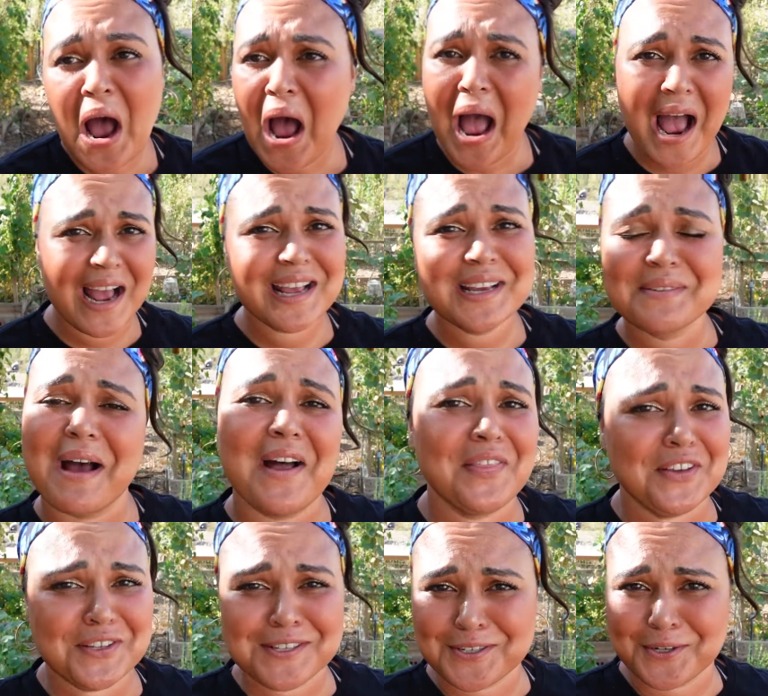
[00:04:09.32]
I am on
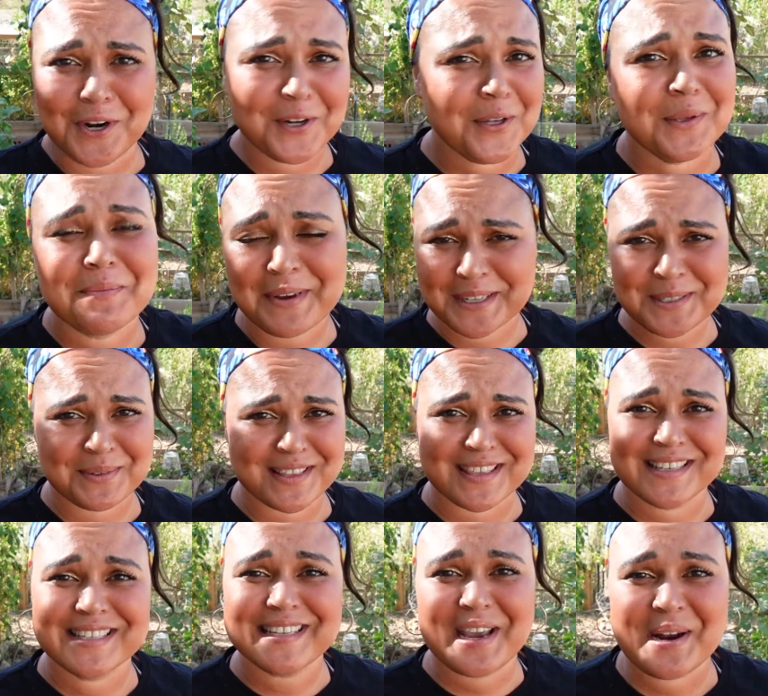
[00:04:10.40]
the struggle bus with
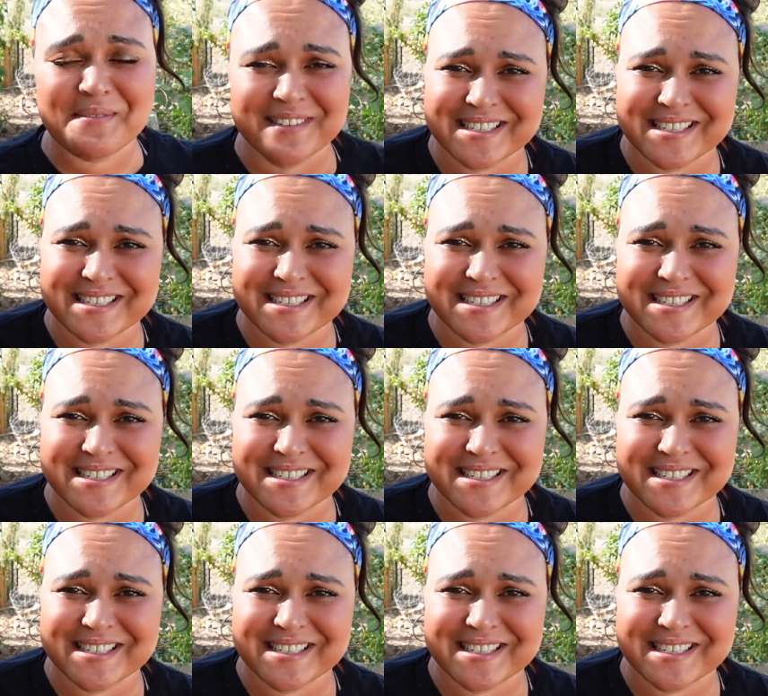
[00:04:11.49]
this camera